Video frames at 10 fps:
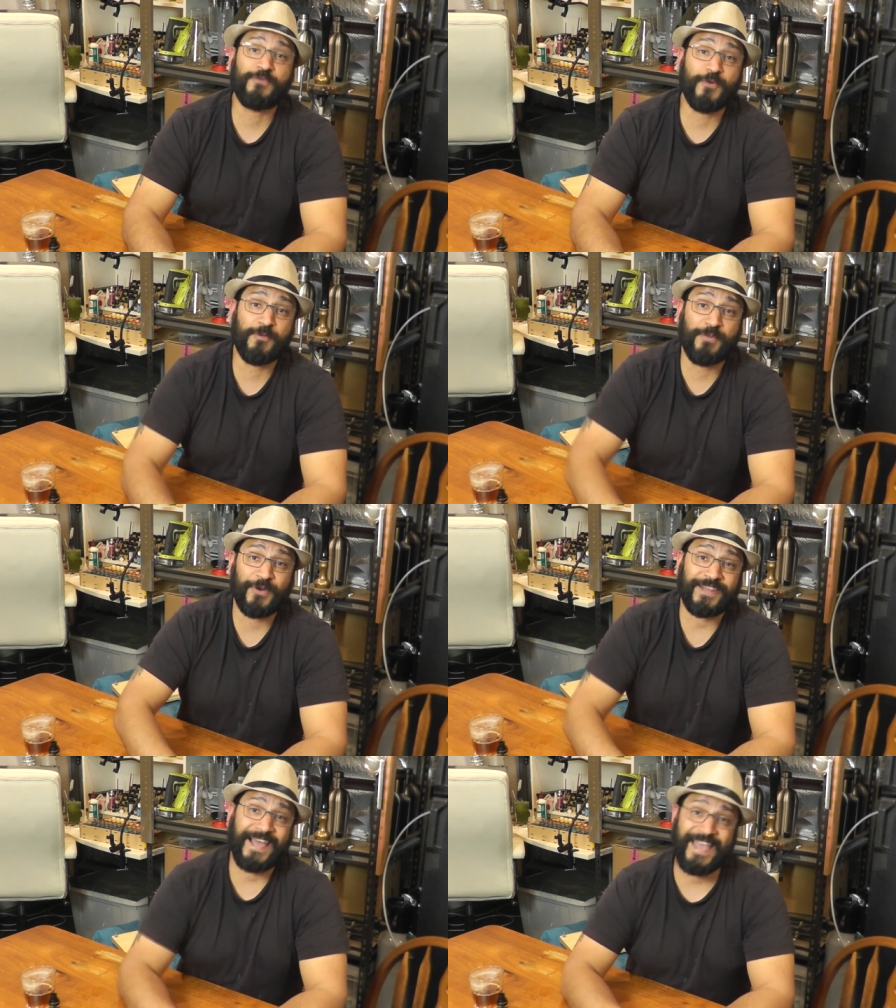Rule
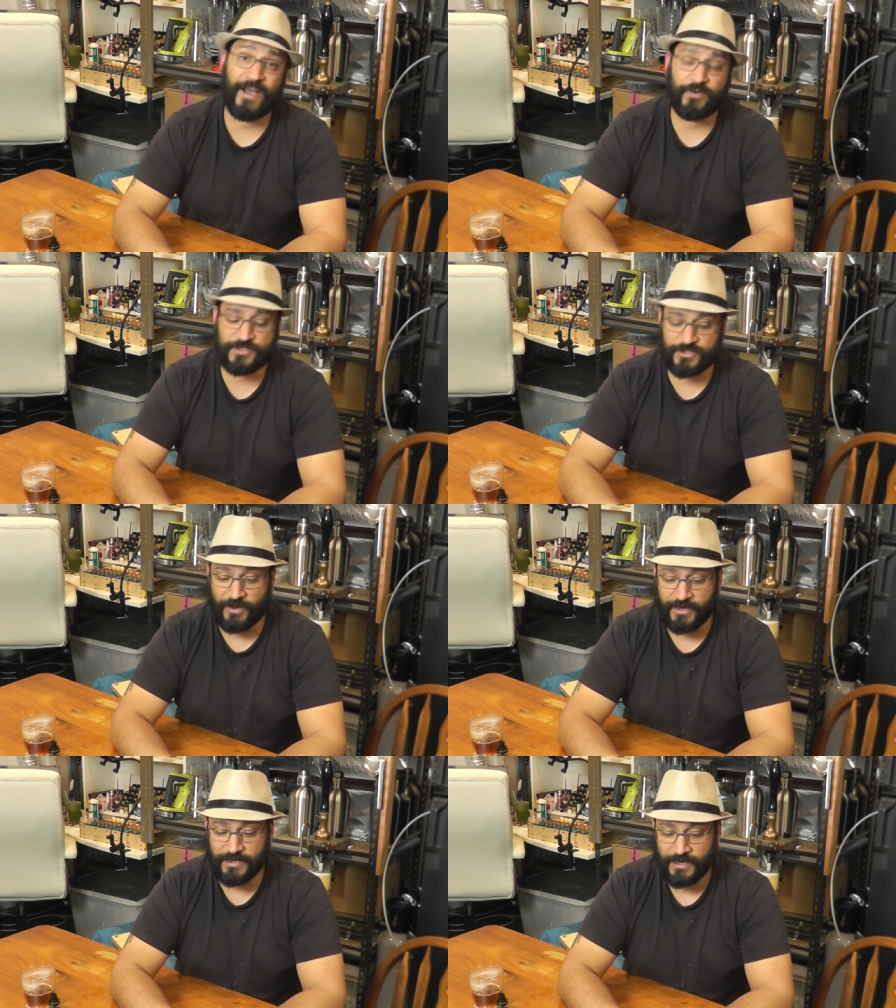book layout
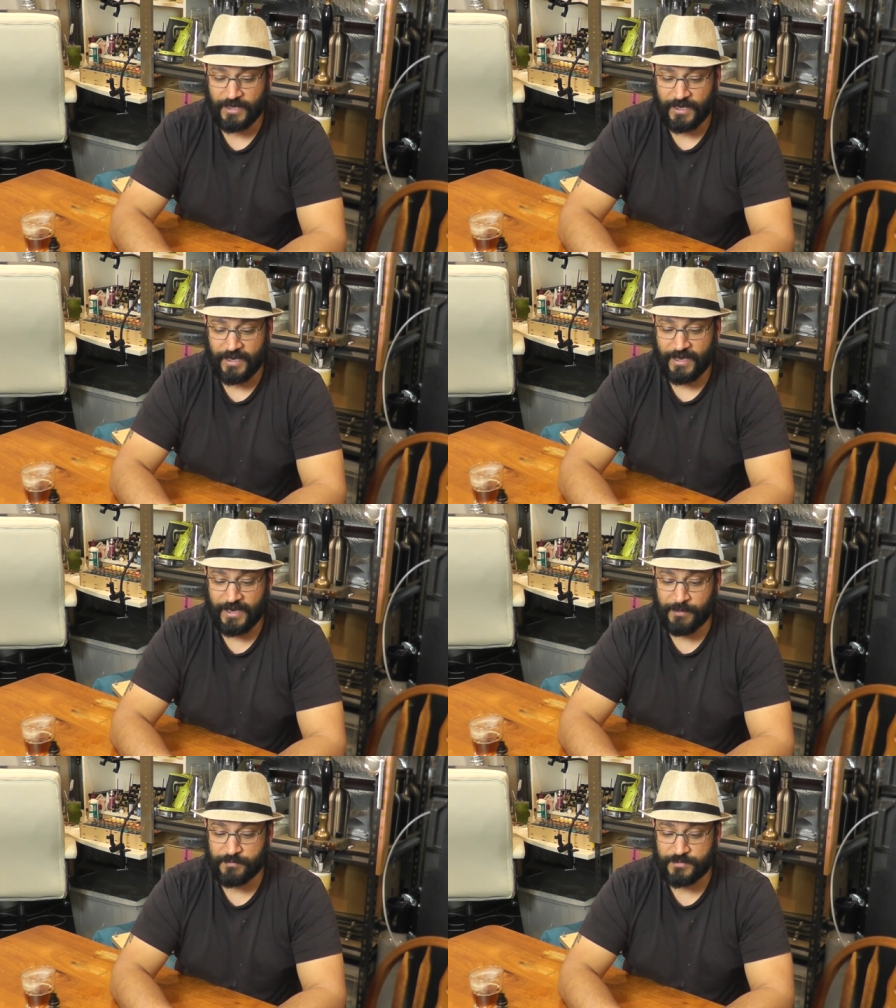aside.
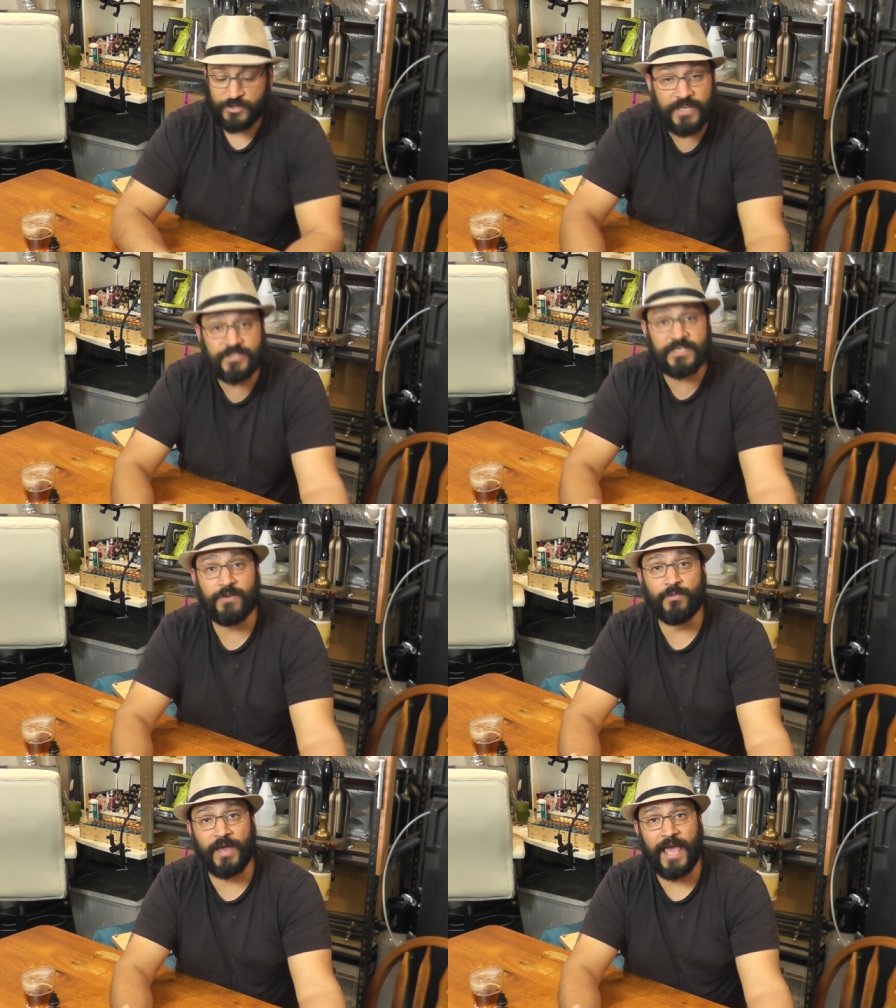Um, so let's
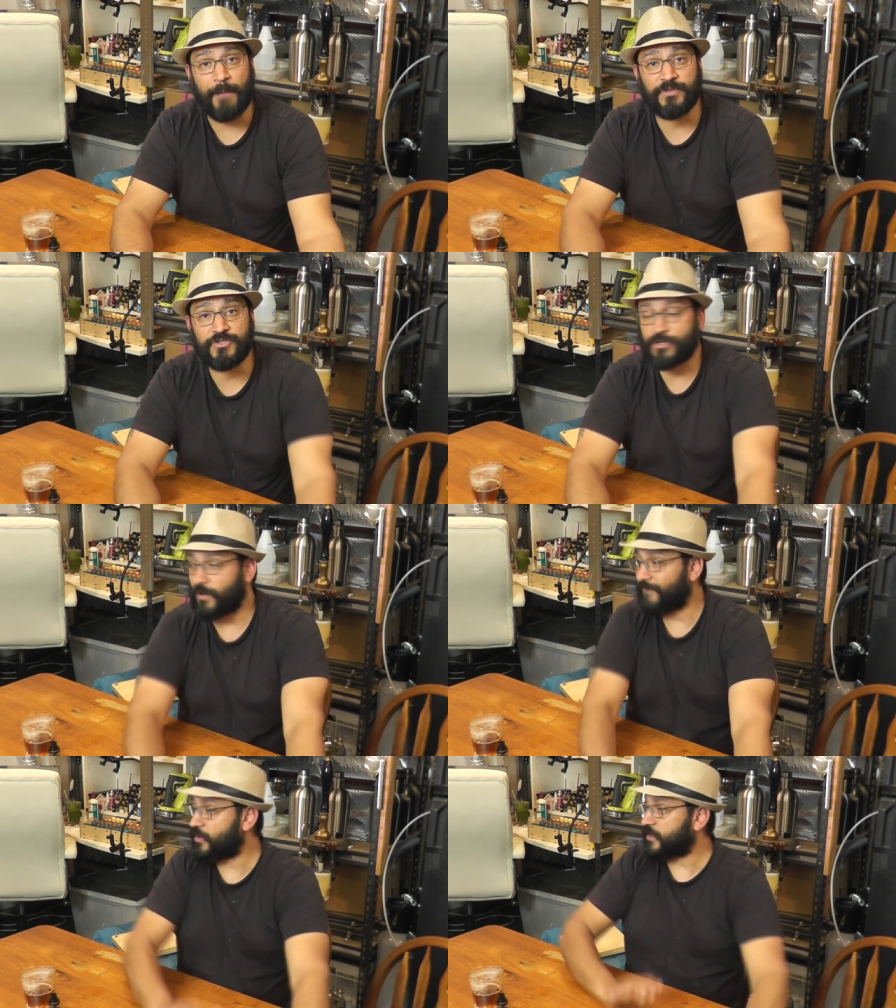see what happens. You
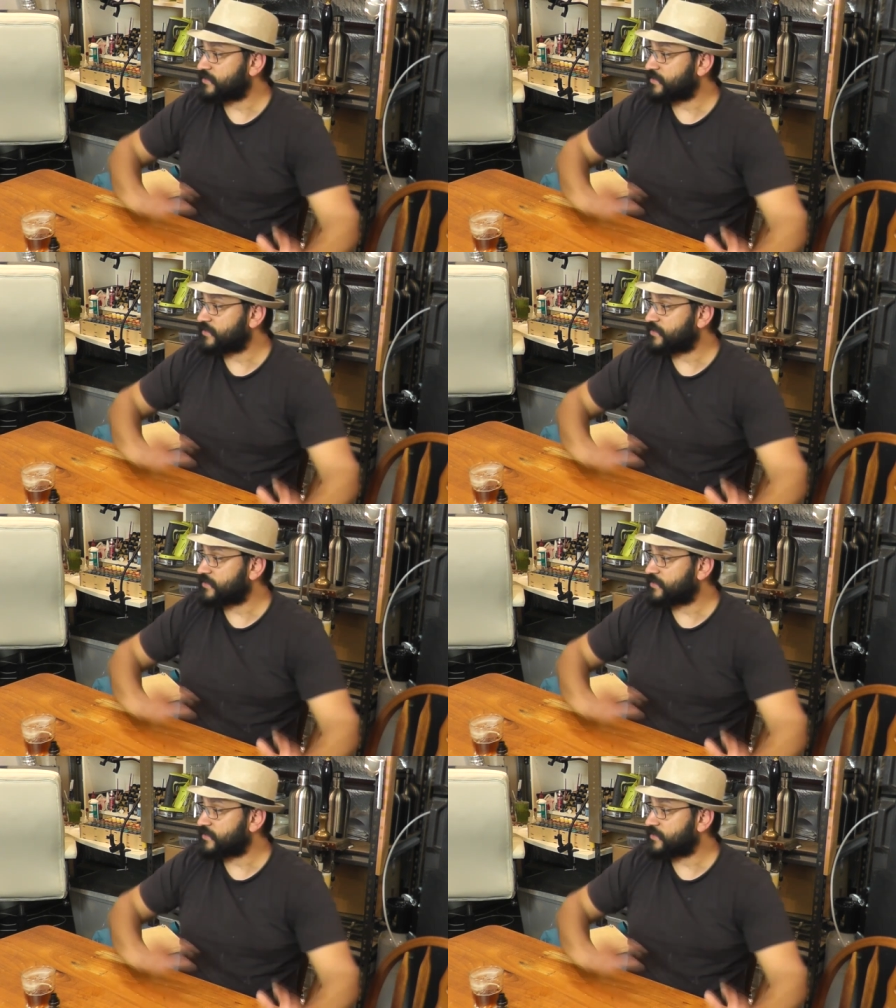know, I've got a